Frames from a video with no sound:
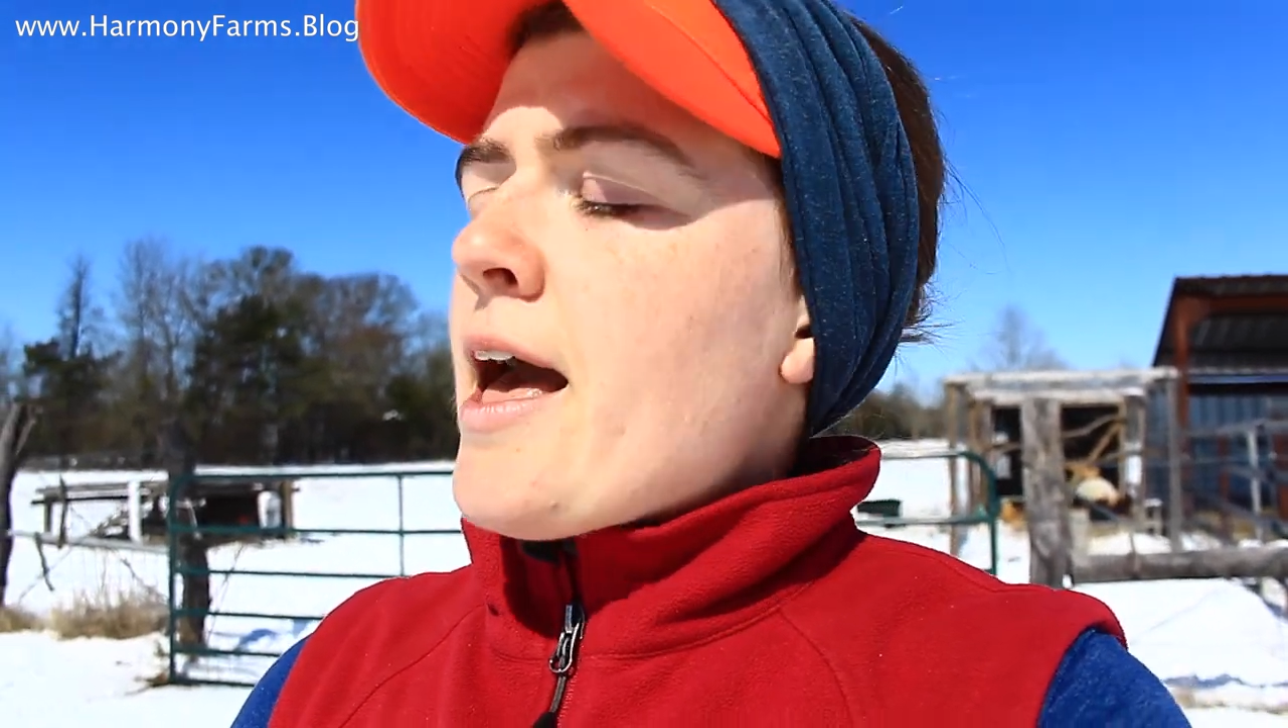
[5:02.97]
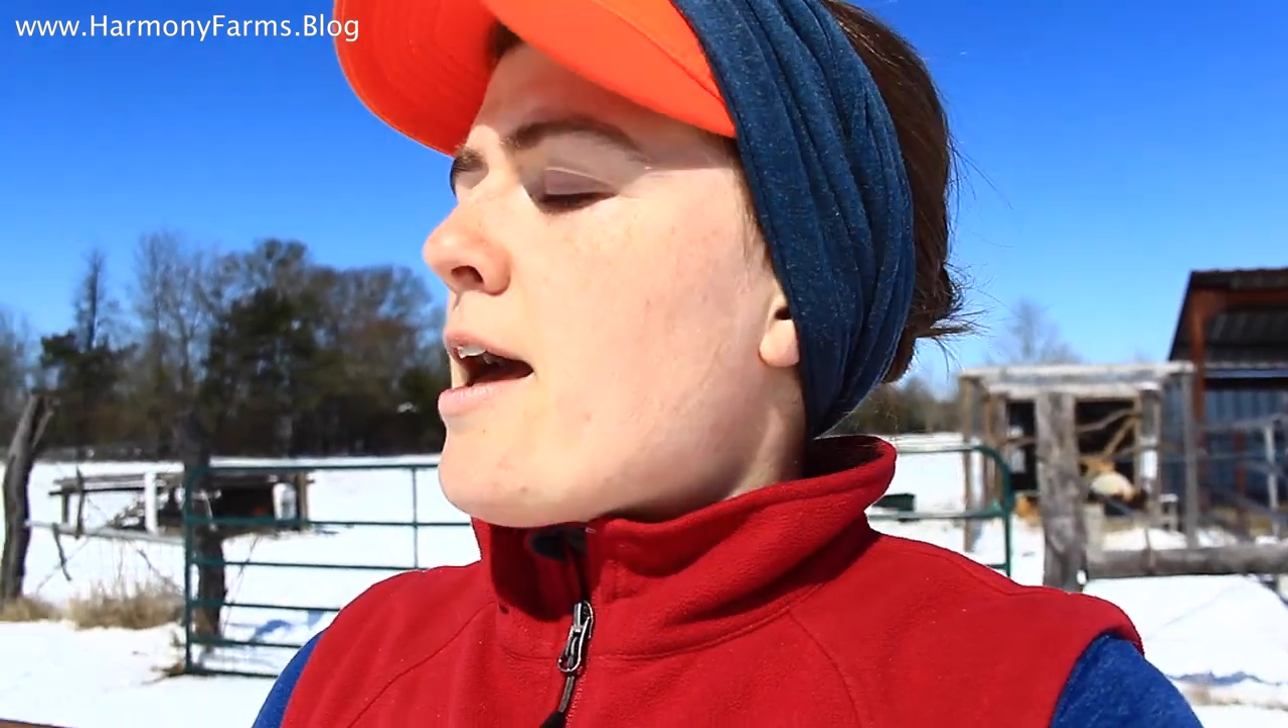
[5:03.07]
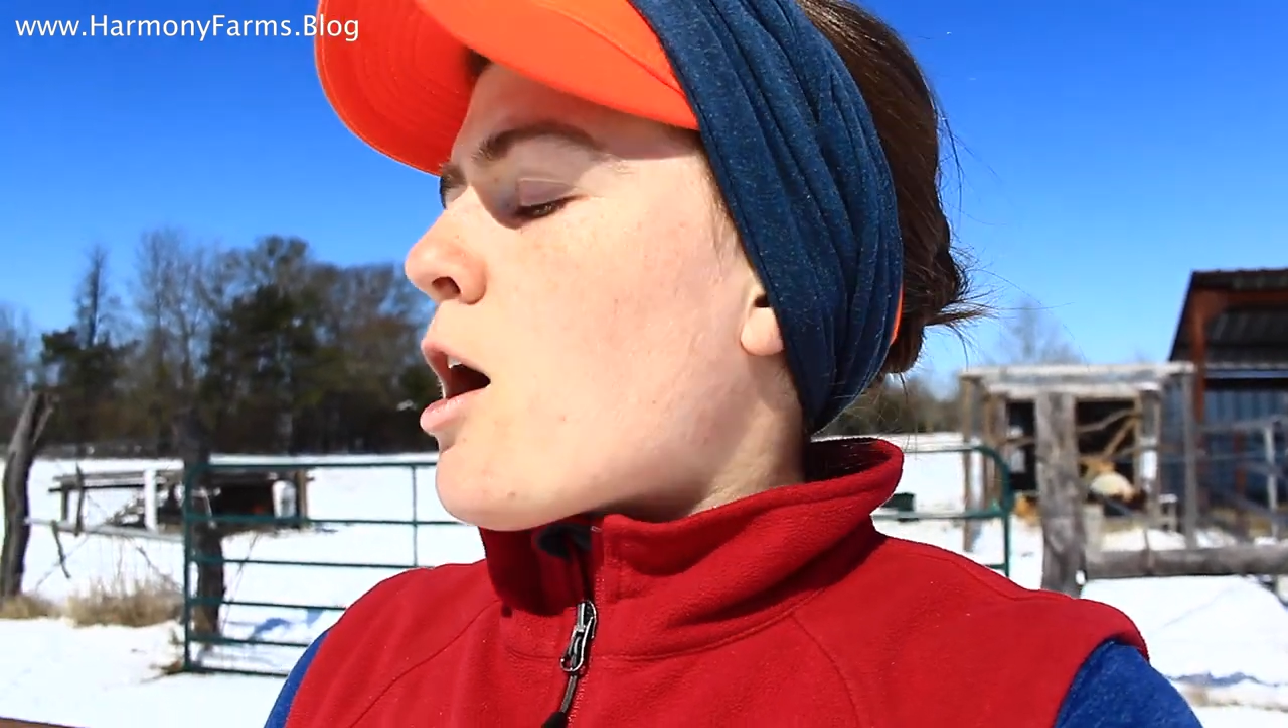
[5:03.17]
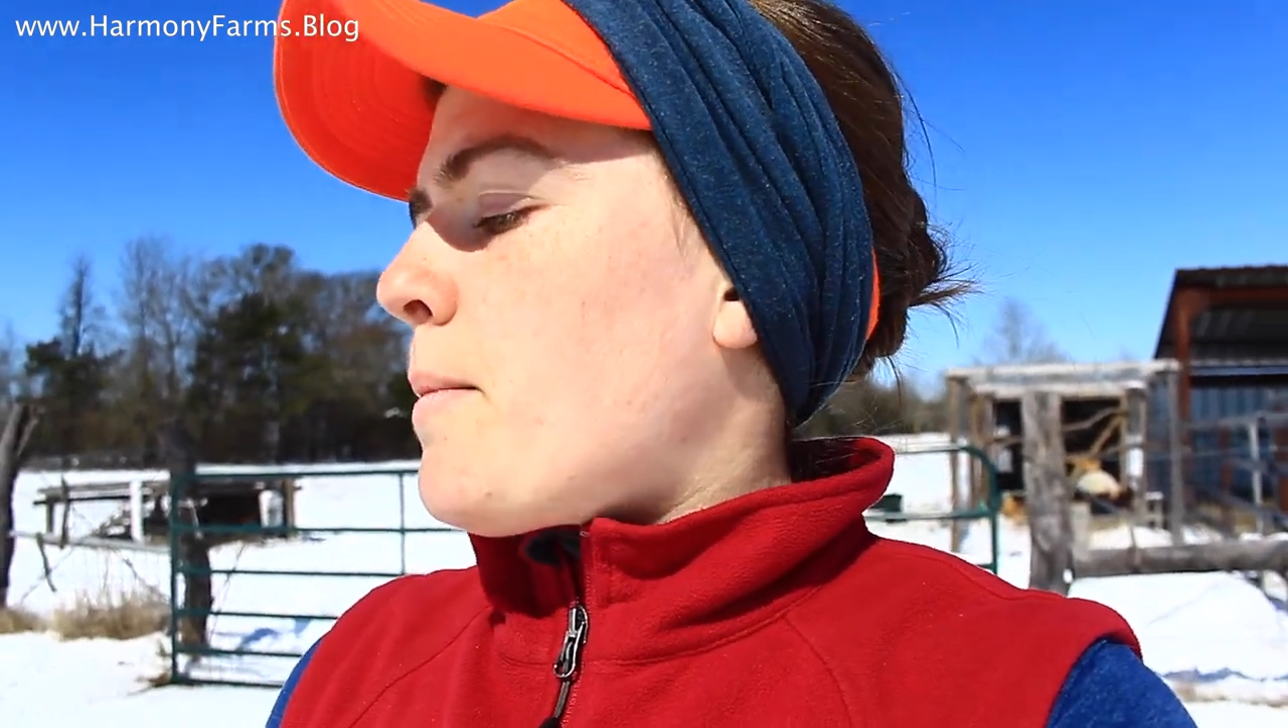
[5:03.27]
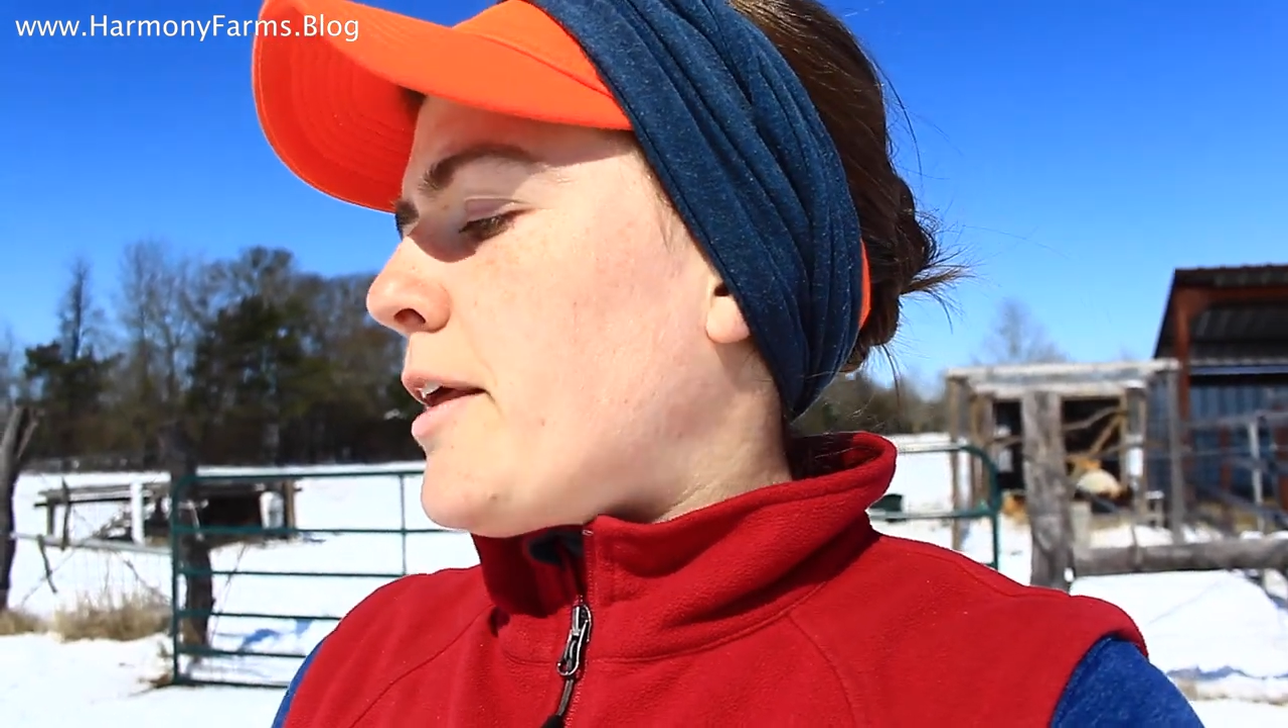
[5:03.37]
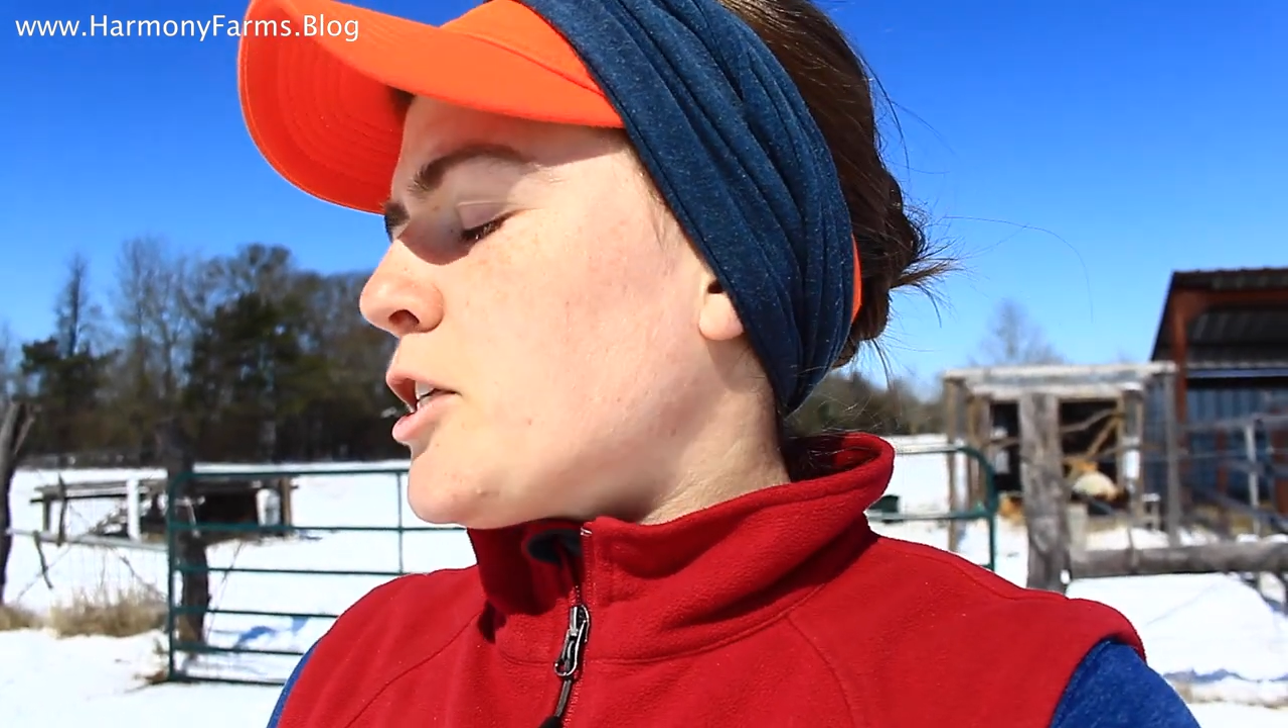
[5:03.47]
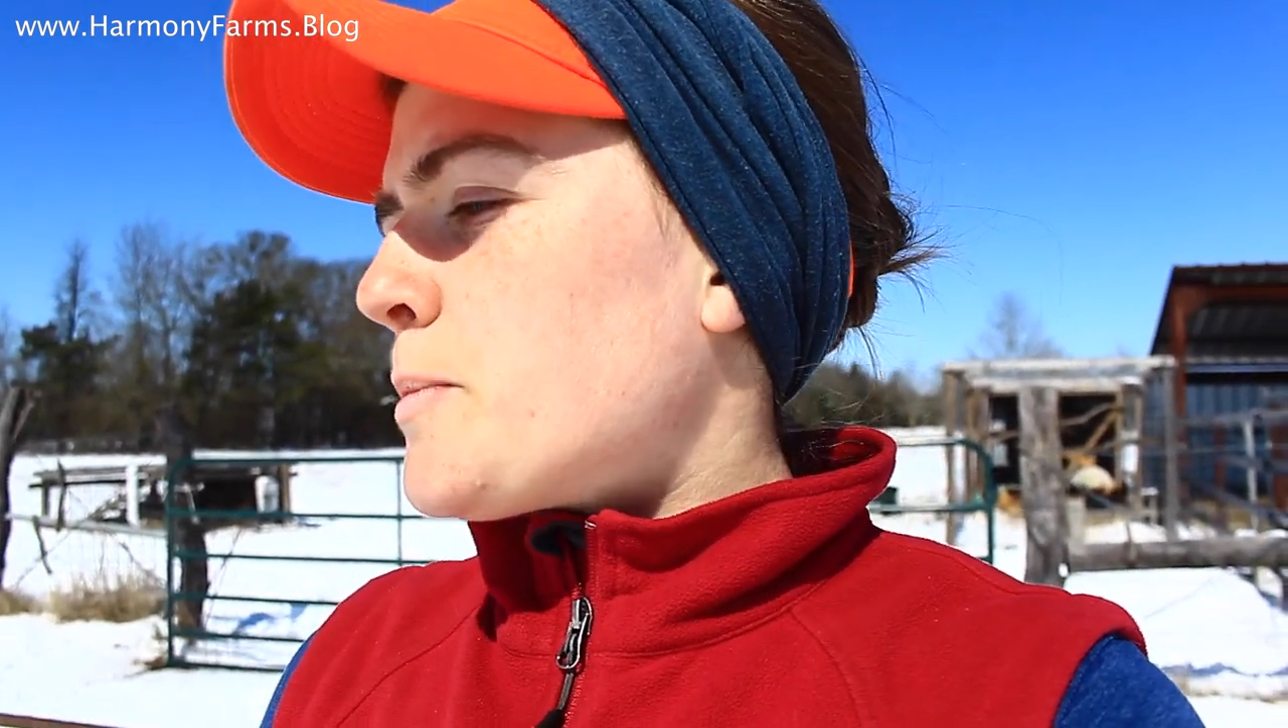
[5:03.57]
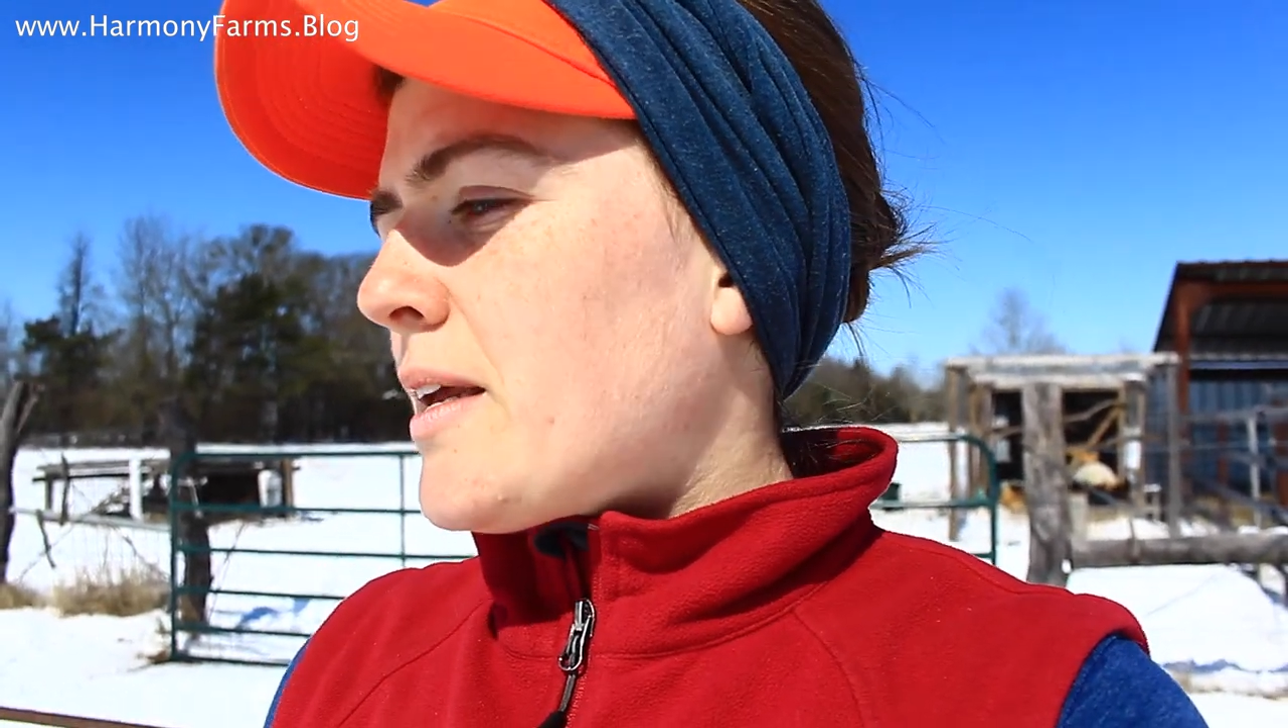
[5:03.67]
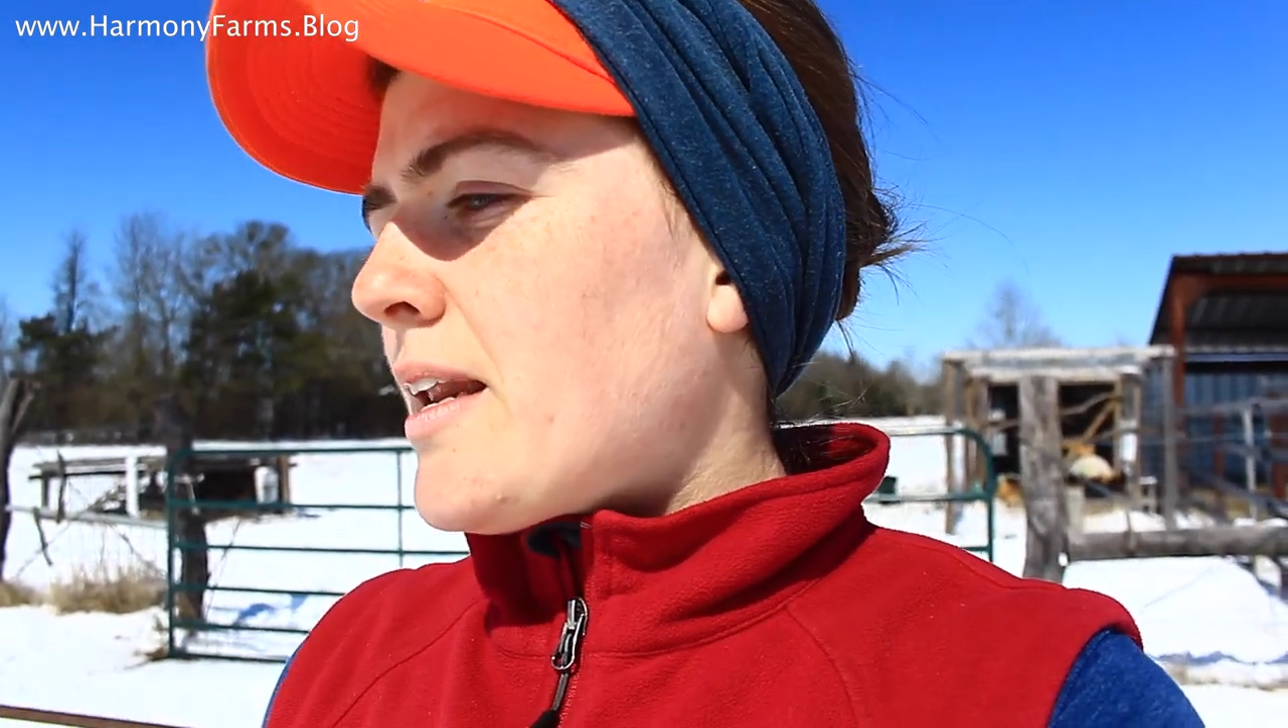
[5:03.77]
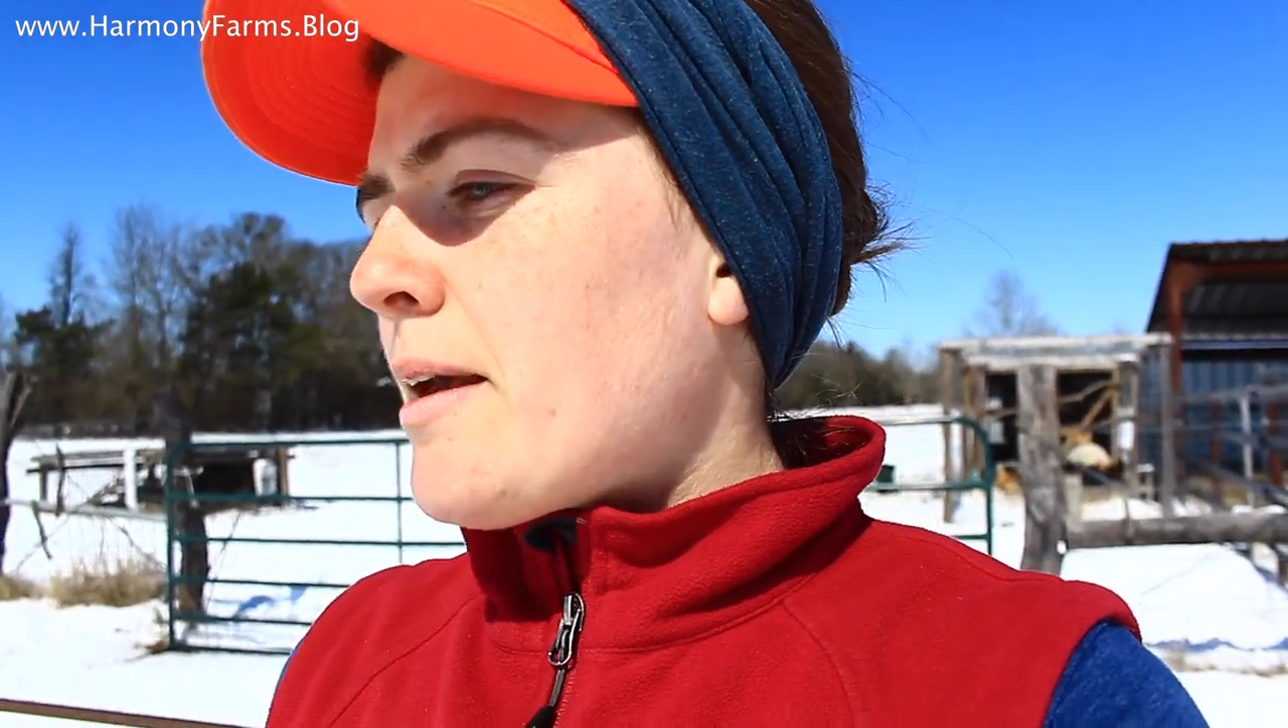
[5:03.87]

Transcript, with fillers: And our management